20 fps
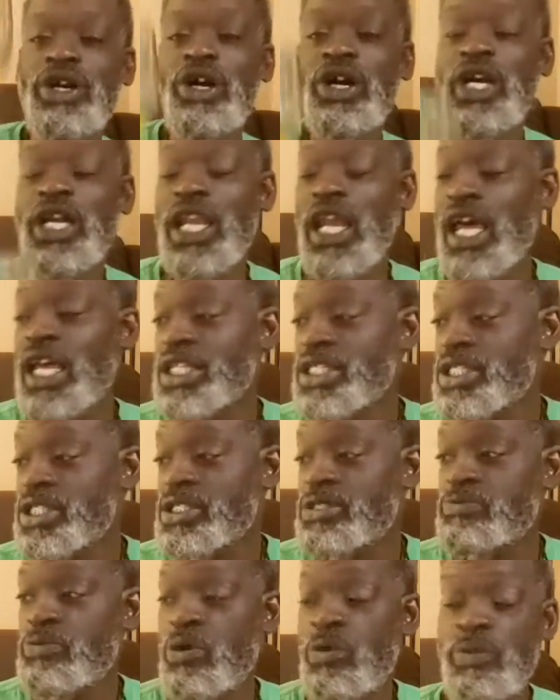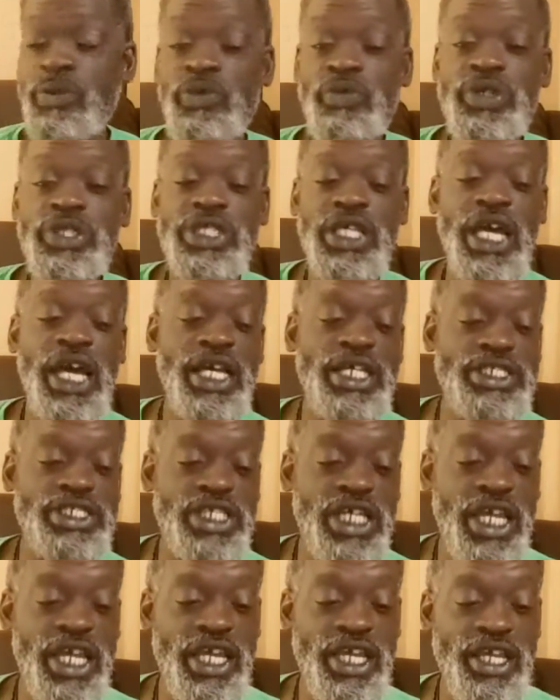our glass to this moment. We say
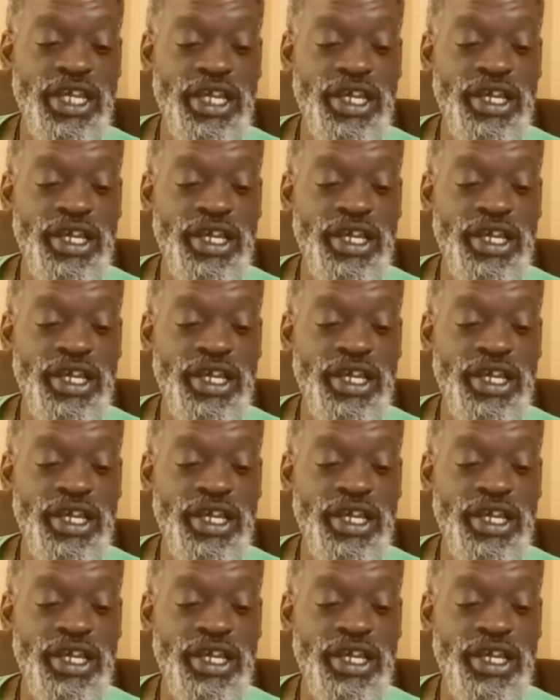Ashe.